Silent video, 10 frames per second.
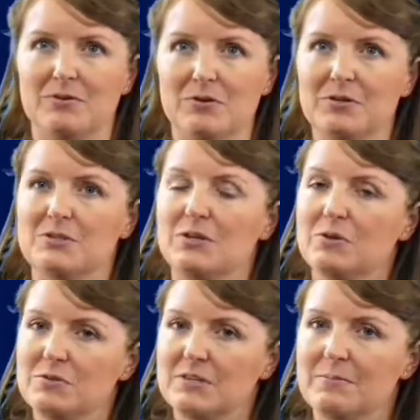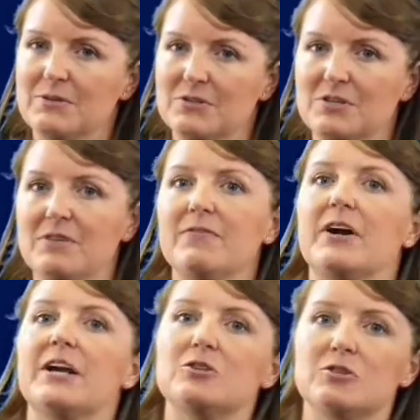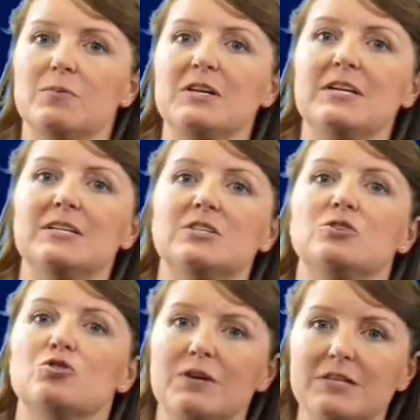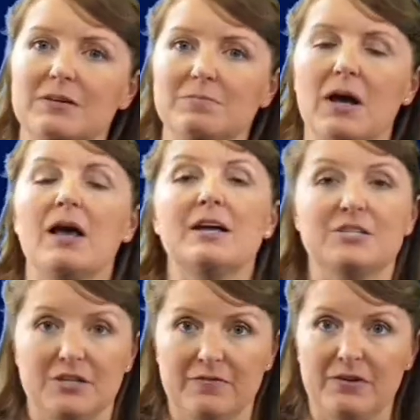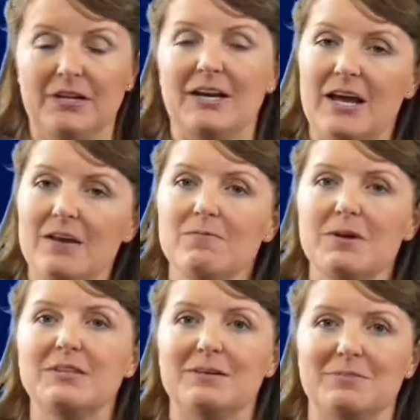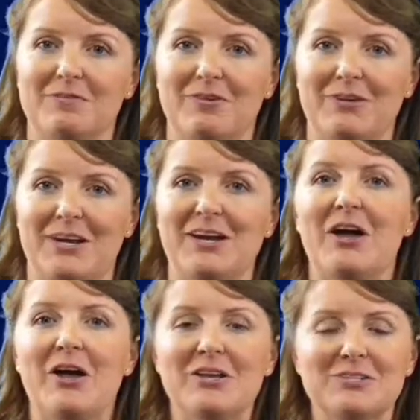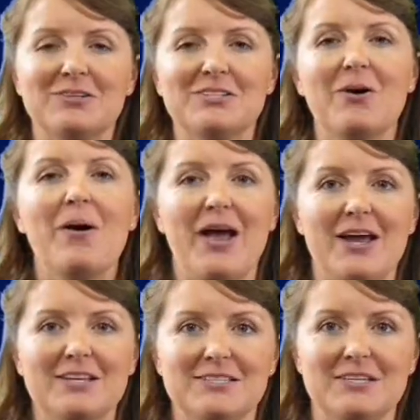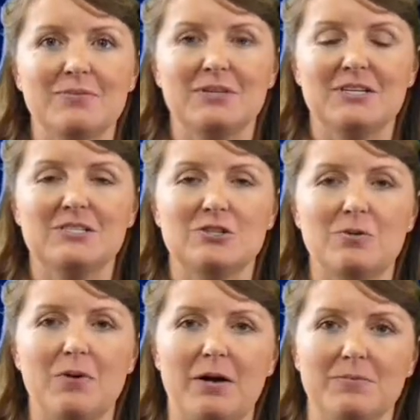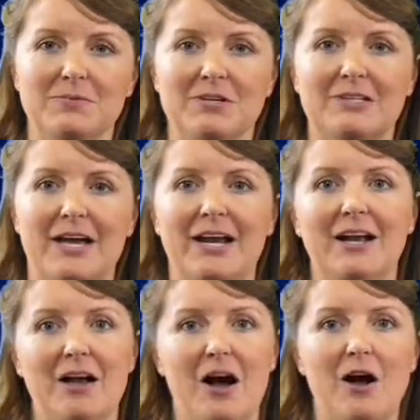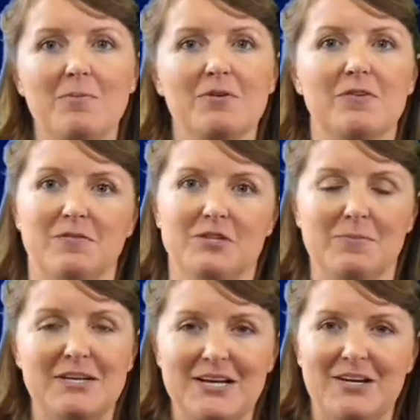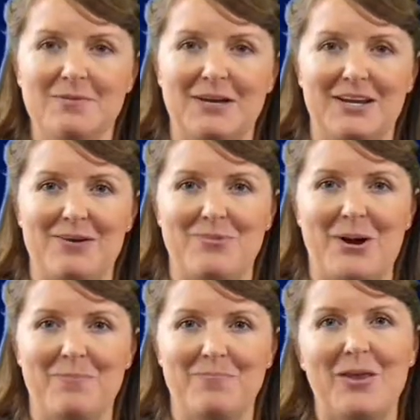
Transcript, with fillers: Notice that those symbols are different, and so we need to treat them differently and read them differently. So let's go ahead and see what these two problems look like. I'll move over to my document camera.